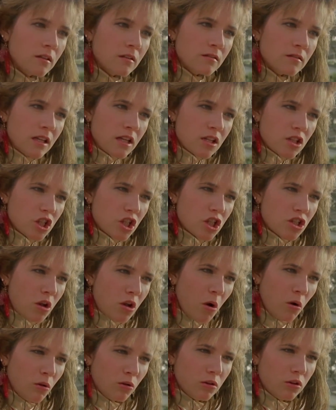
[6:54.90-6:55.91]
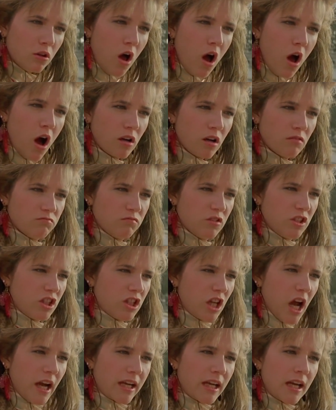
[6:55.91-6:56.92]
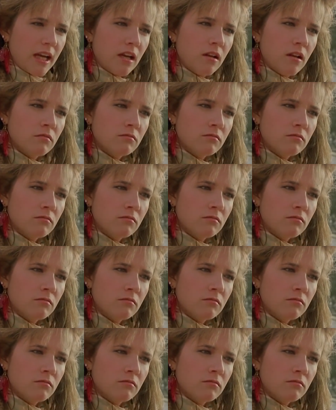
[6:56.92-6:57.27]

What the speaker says: But then he gets fed up